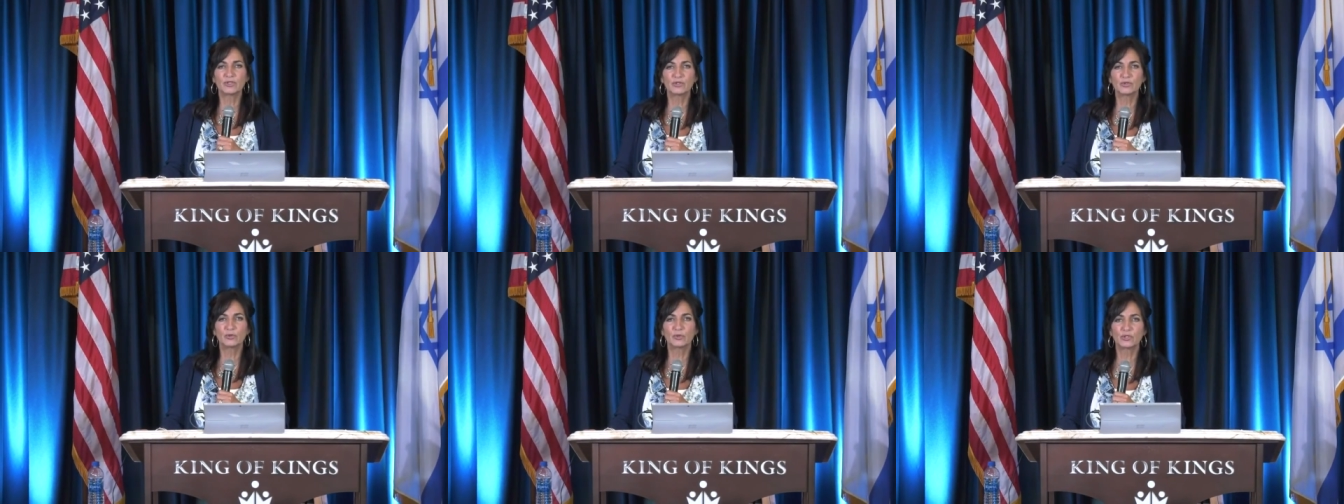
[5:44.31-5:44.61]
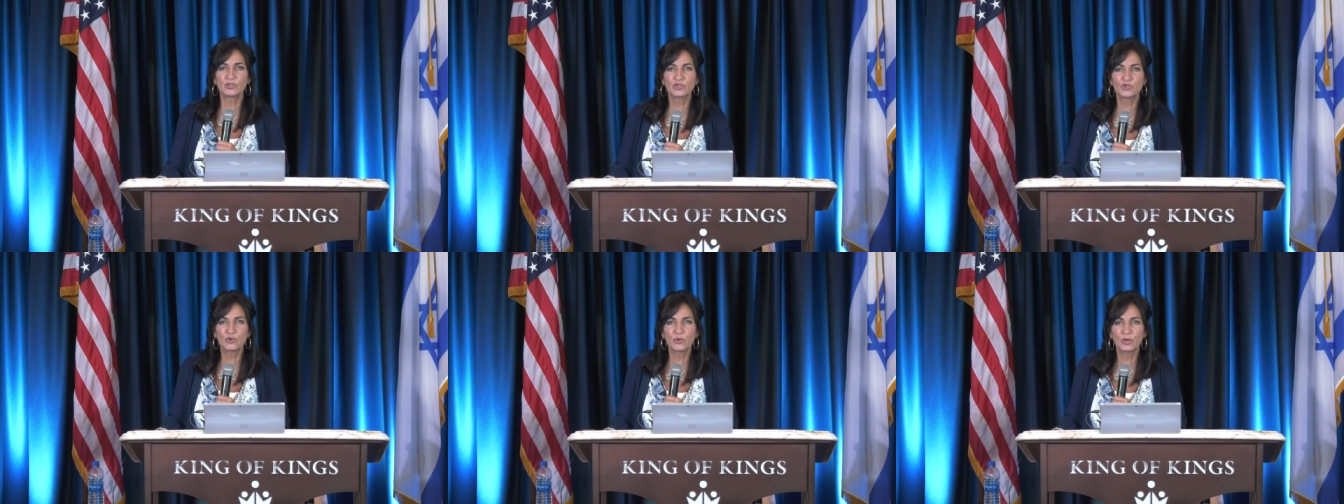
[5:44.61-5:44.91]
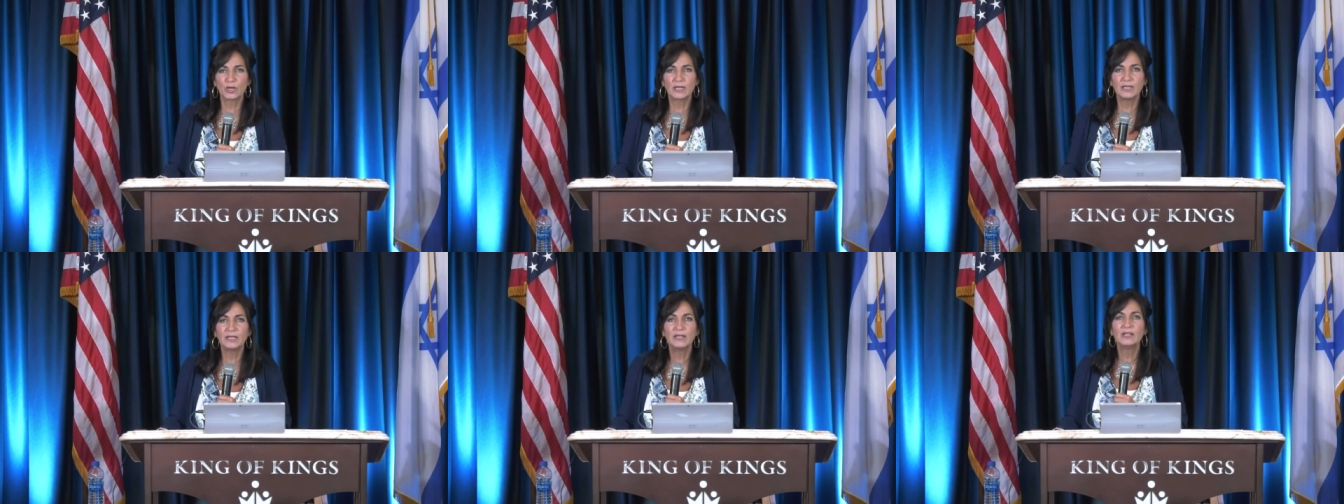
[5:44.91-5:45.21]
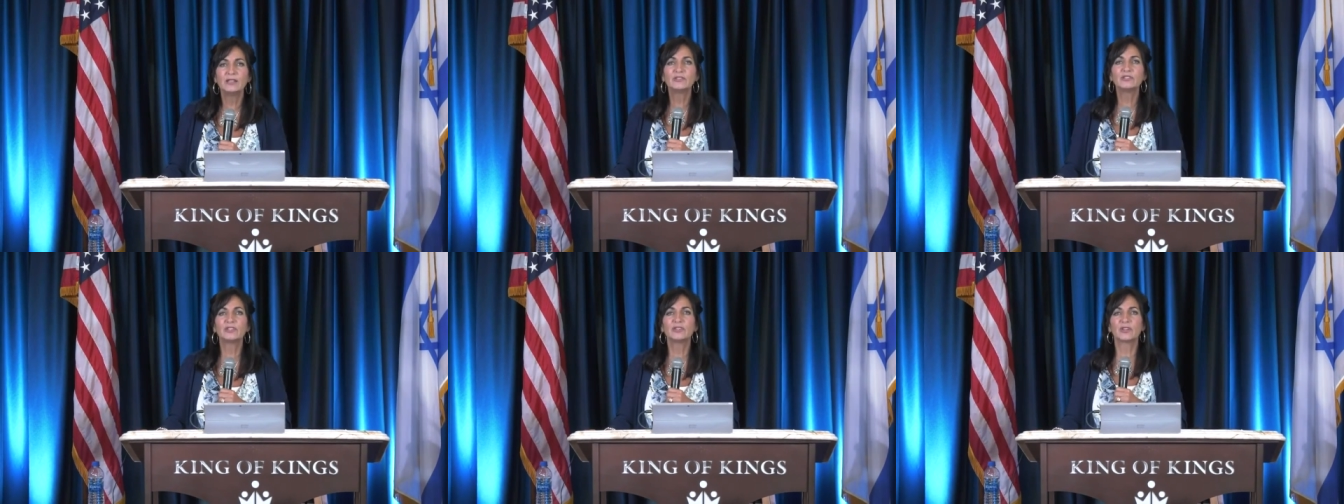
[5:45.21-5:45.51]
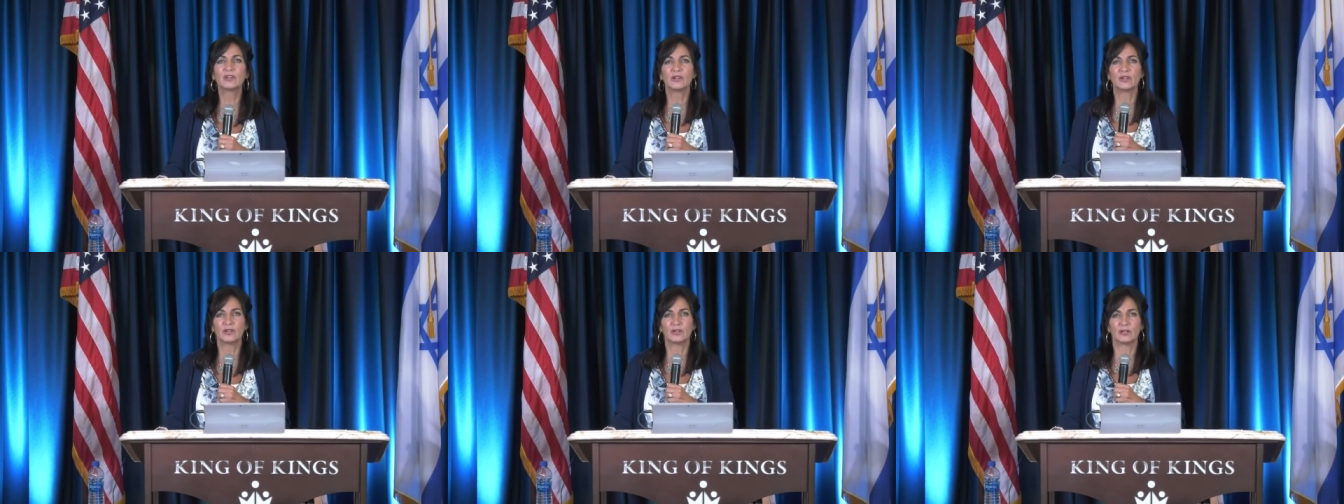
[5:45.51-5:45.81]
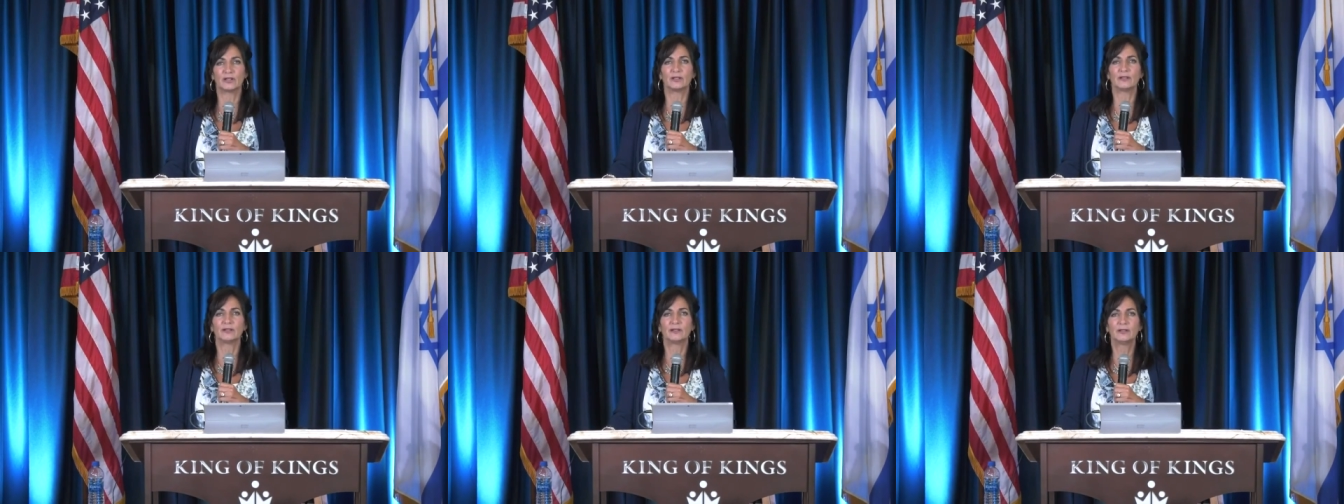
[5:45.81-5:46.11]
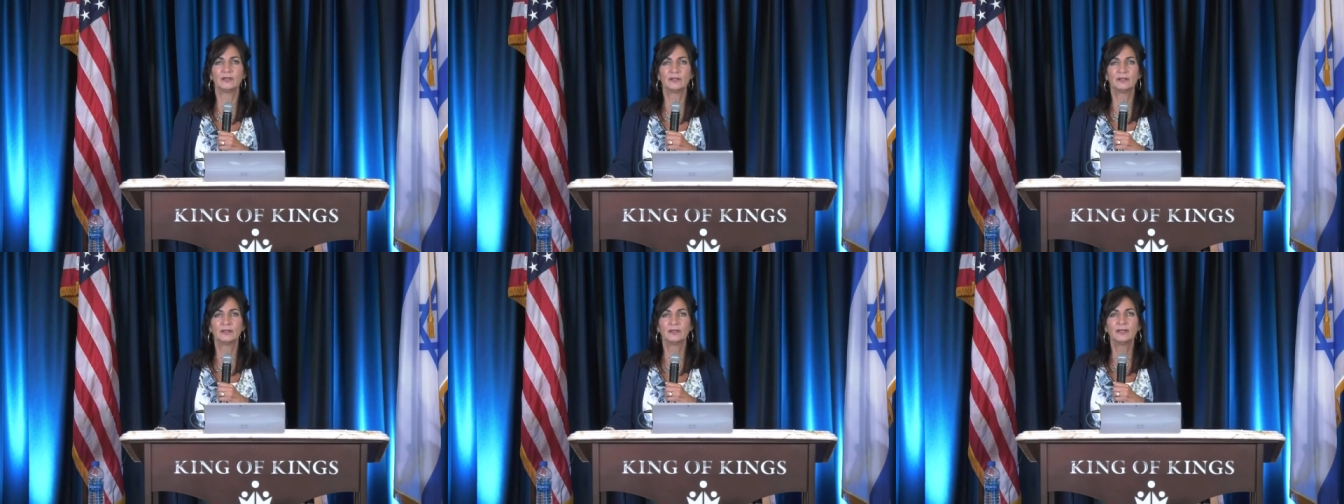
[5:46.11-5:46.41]
to restore joy to the
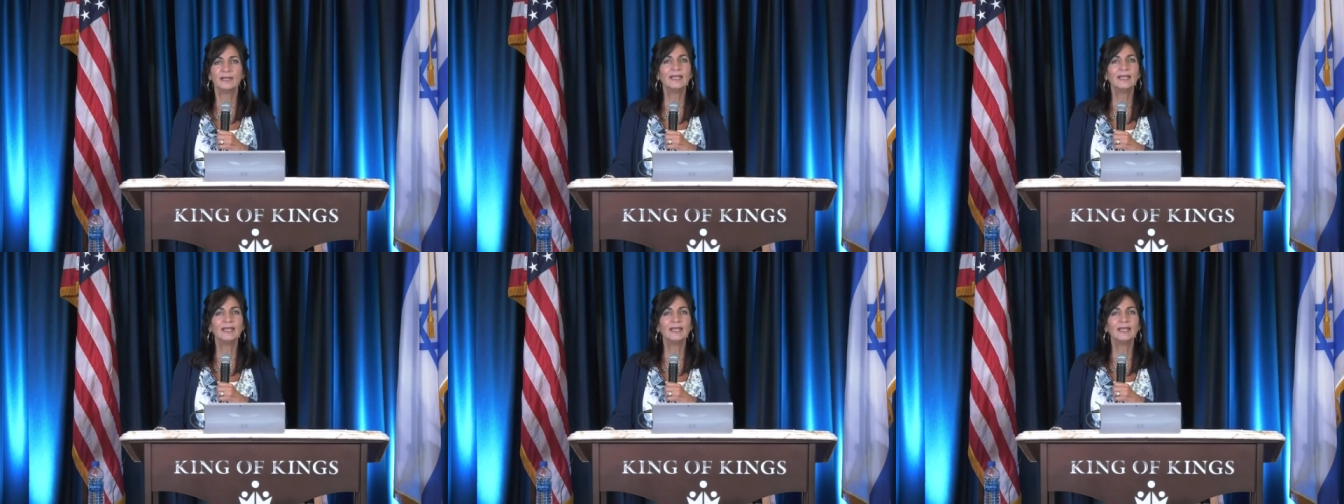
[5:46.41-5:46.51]
heart.